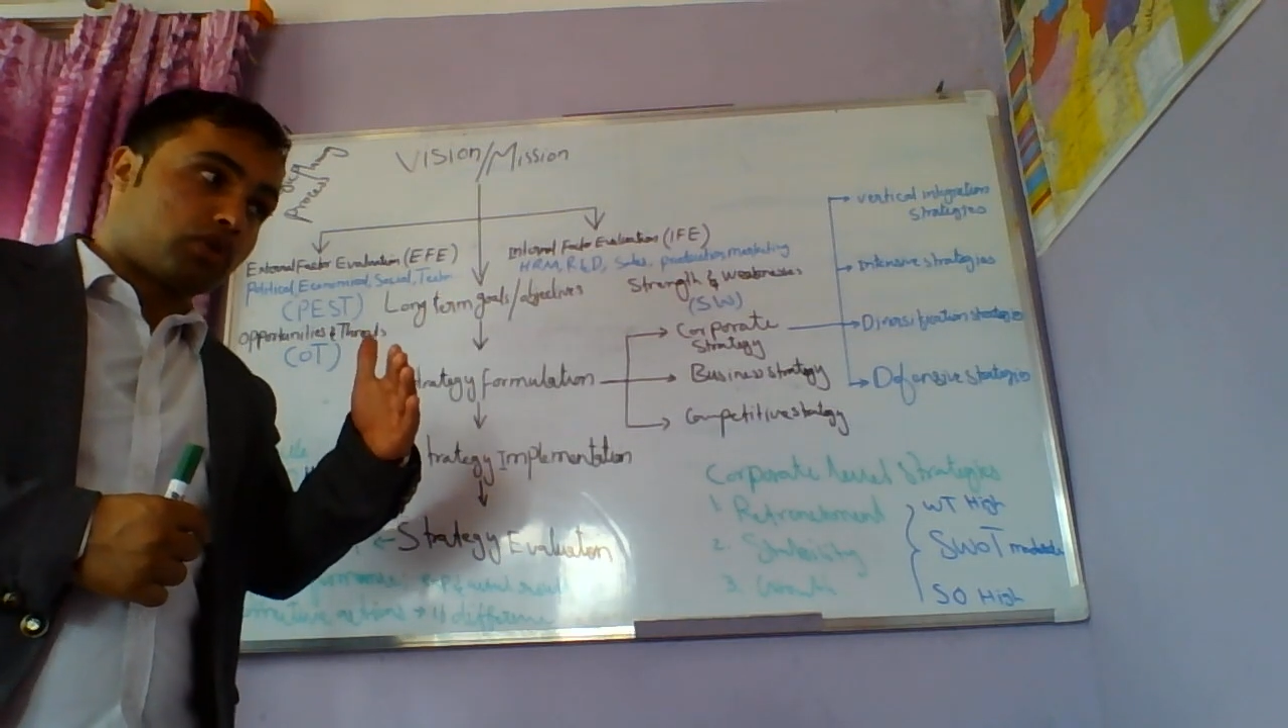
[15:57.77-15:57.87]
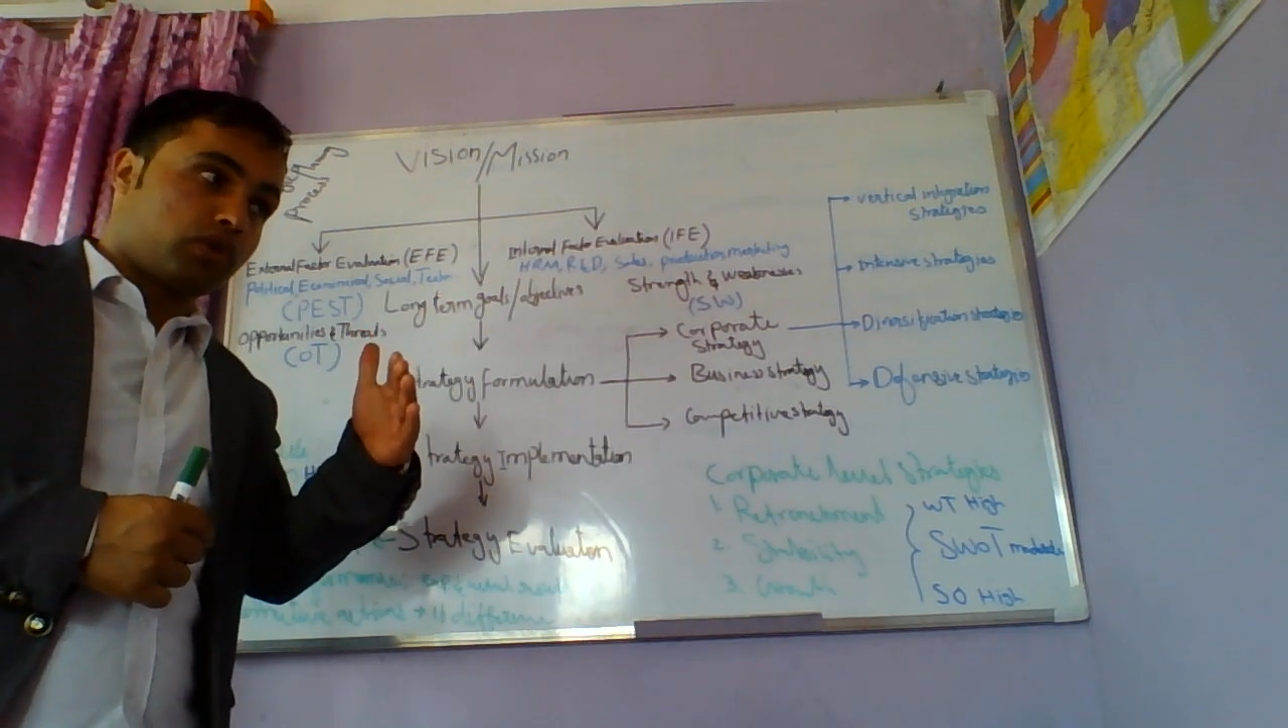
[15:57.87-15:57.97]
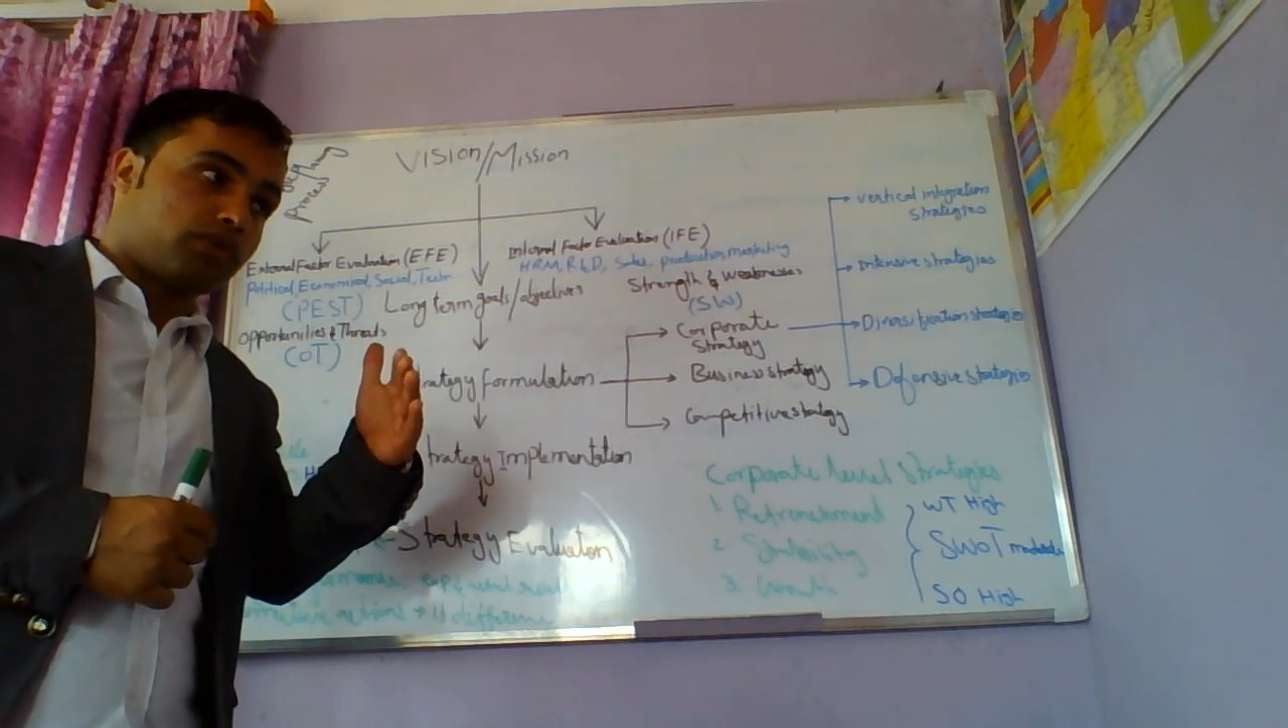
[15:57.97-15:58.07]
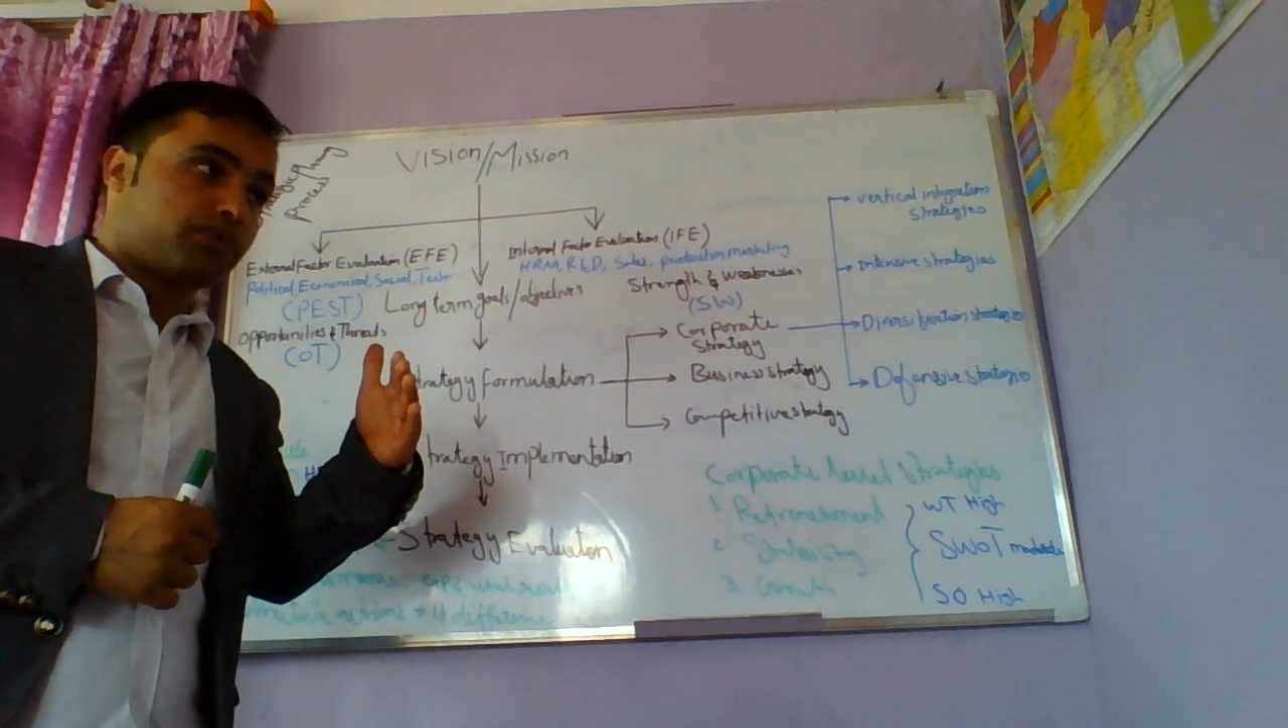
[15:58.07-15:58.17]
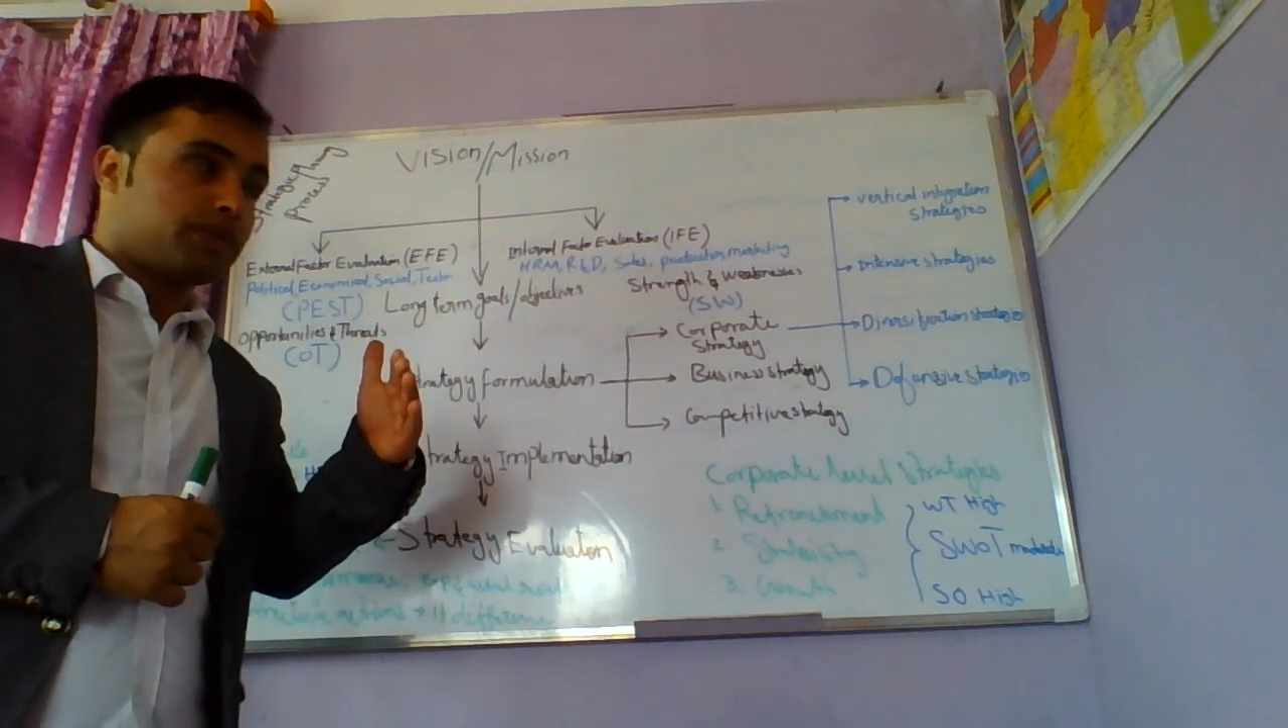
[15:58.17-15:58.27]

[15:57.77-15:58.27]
of